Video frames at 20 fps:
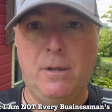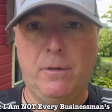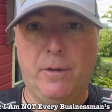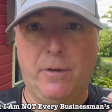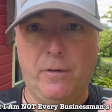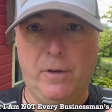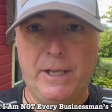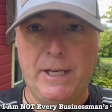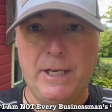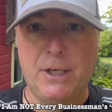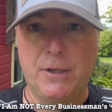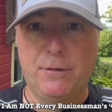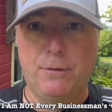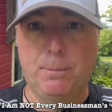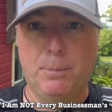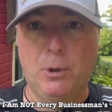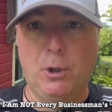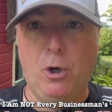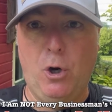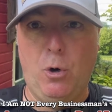The link is
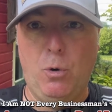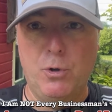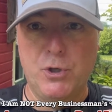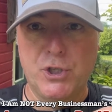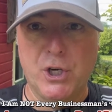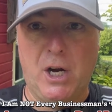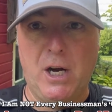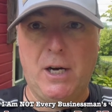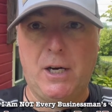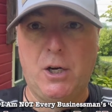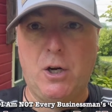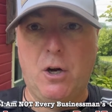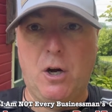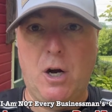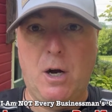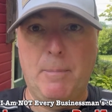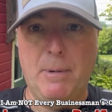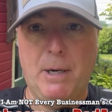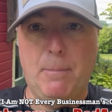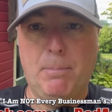
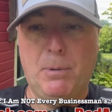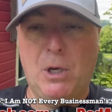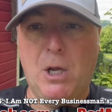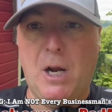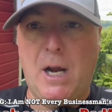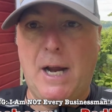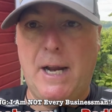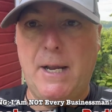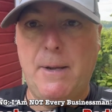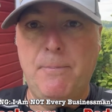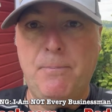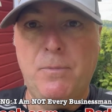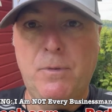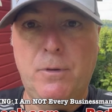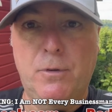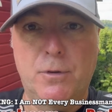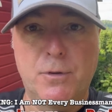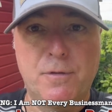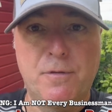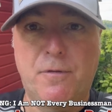below.com and apply.
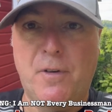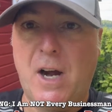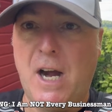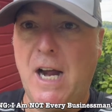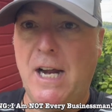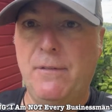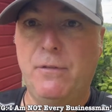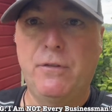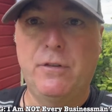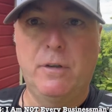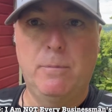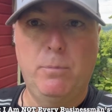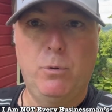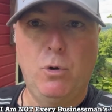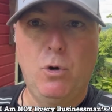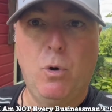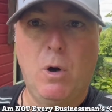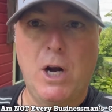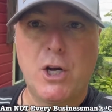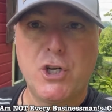There's five simple
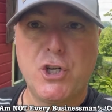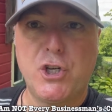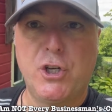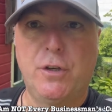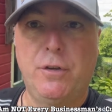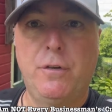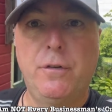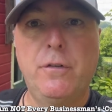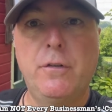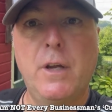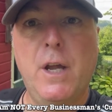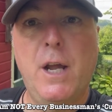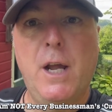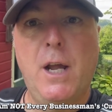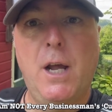questions.